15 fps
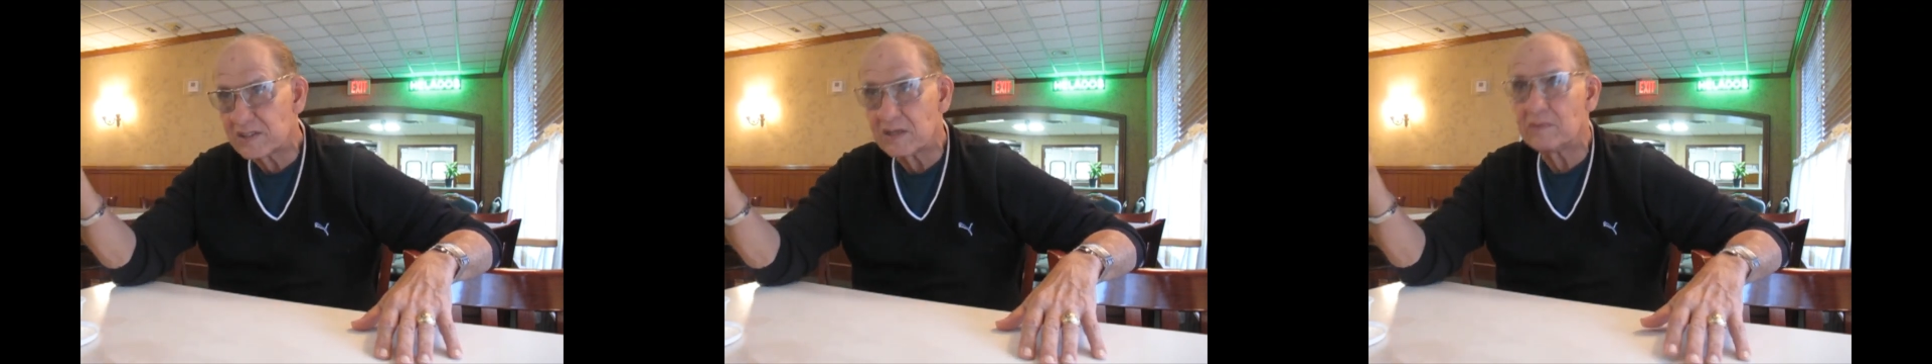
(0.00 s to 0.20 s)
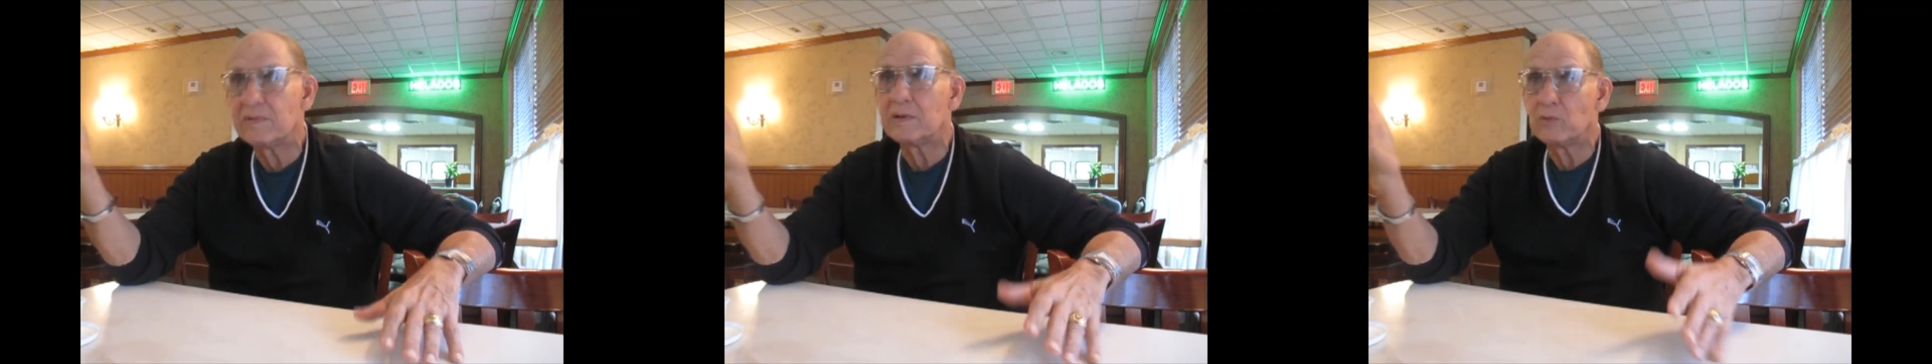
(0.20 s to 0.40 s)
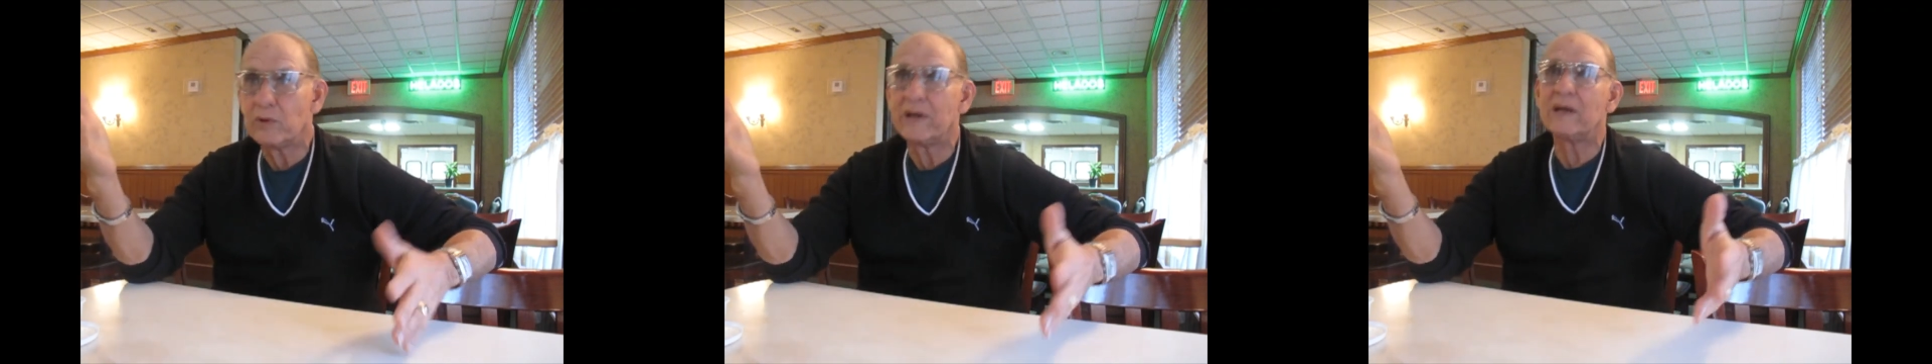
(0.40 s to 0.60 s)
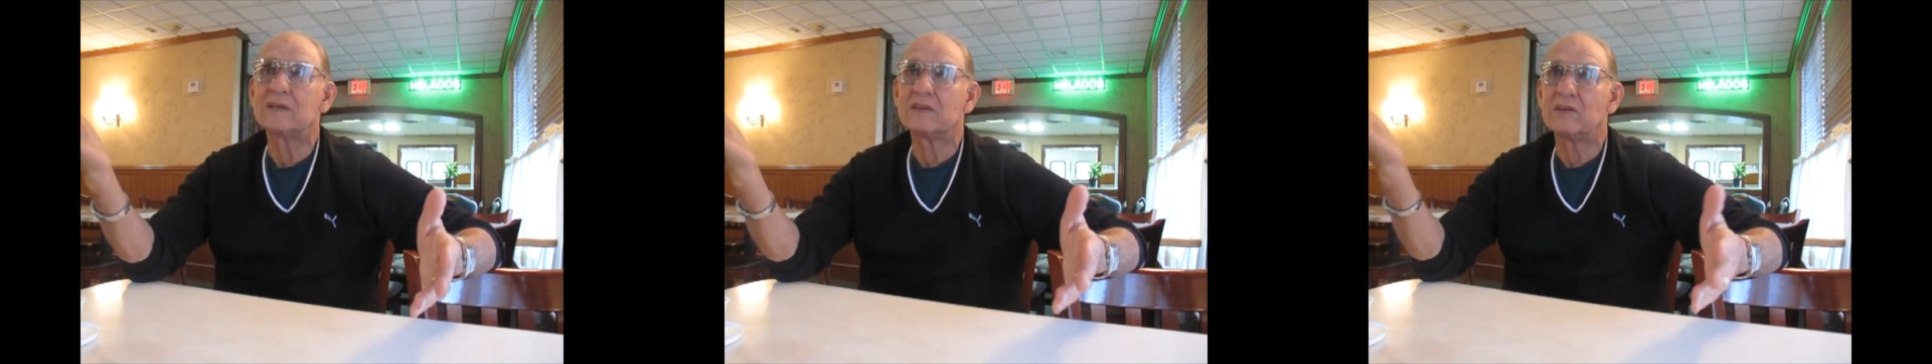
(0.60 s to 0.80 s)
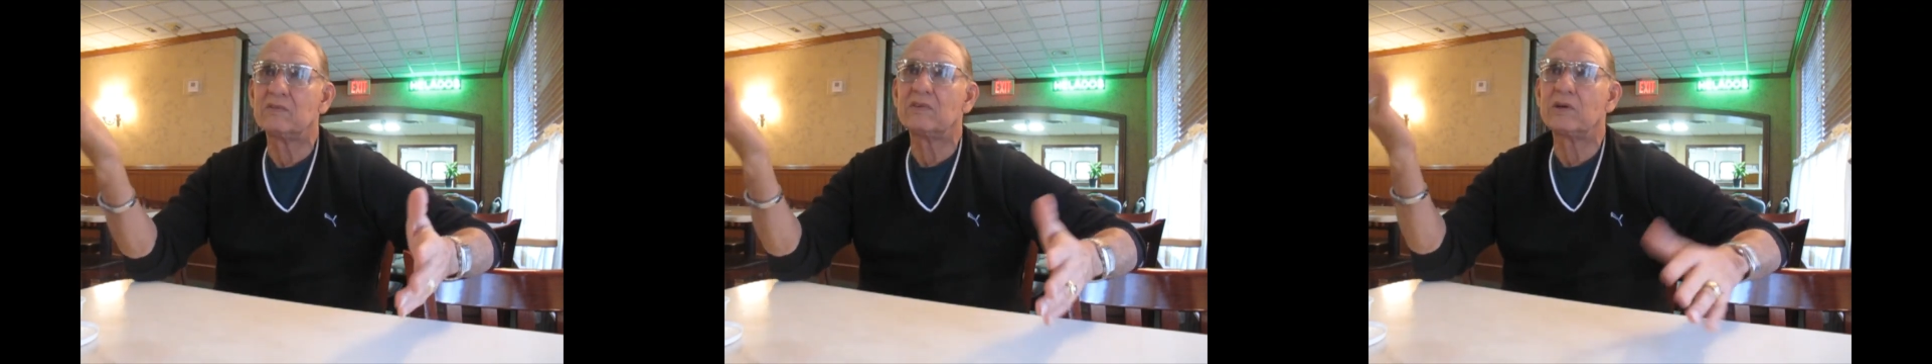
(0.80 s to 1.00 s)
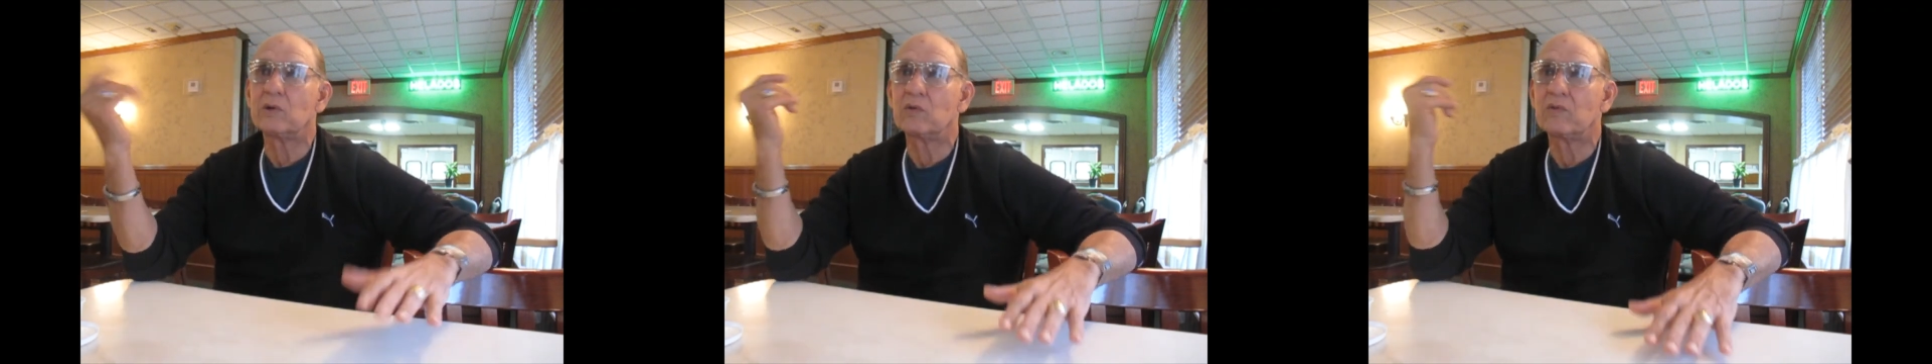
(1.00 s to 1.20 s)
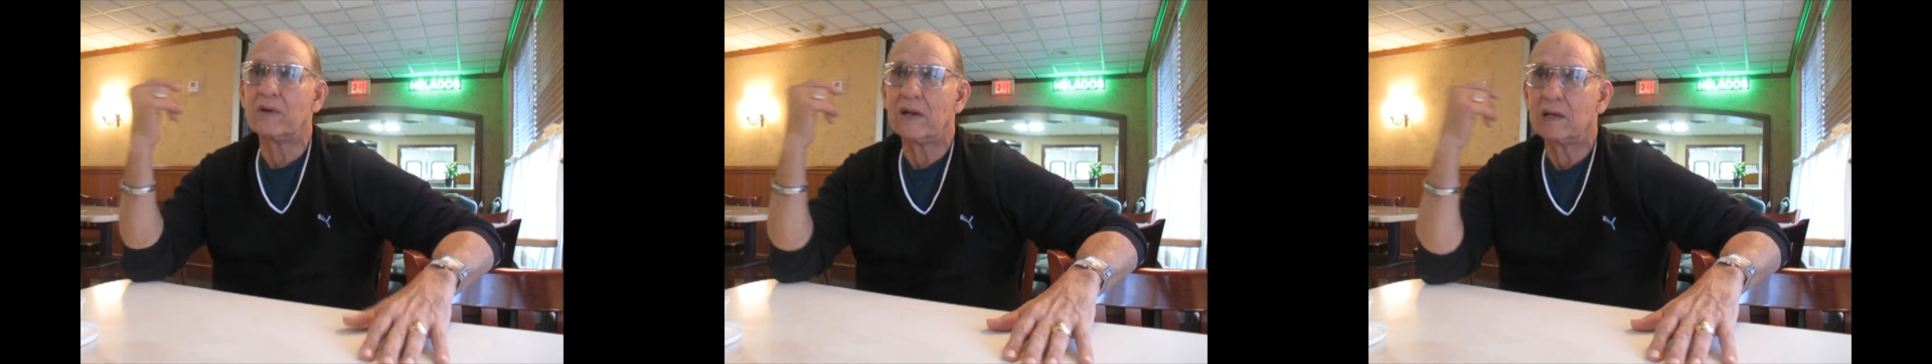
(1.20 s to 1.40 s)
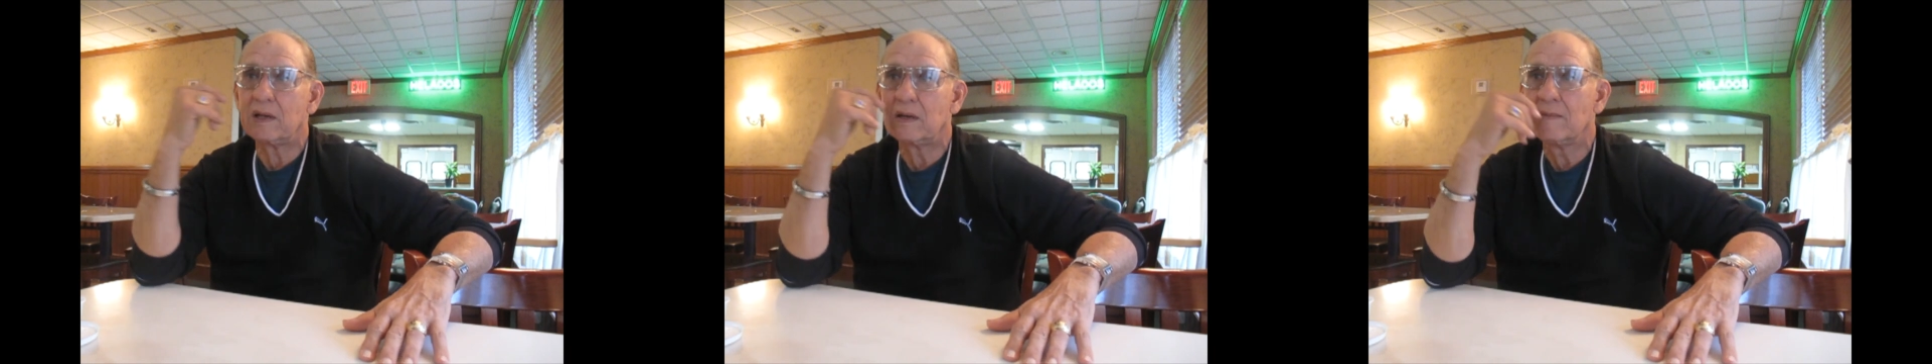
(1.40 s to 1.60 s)
TV. We had TV
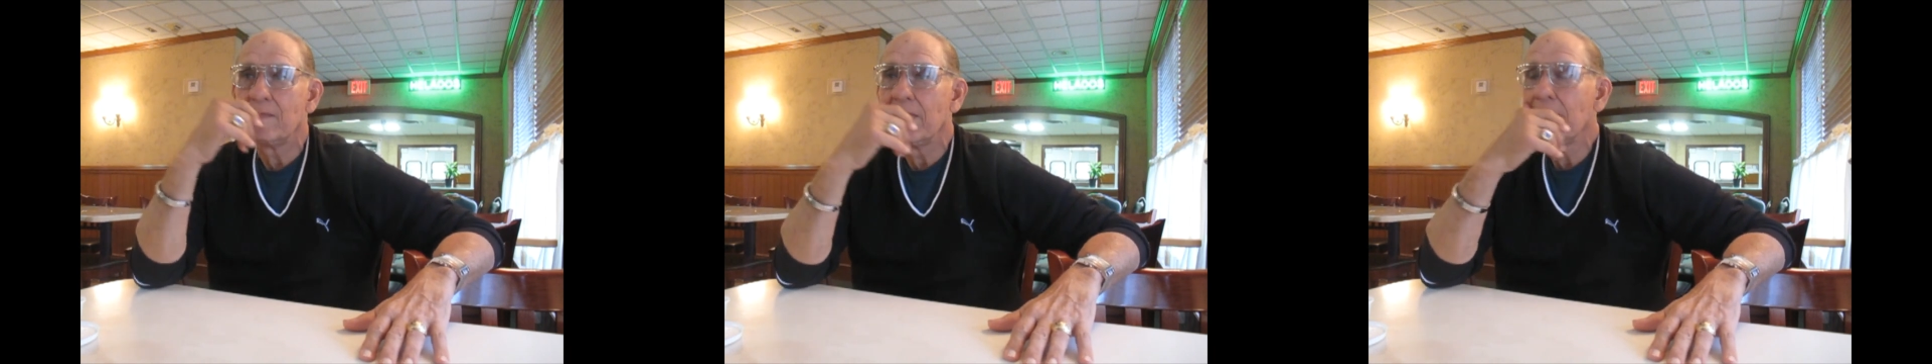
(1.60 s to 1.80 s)
already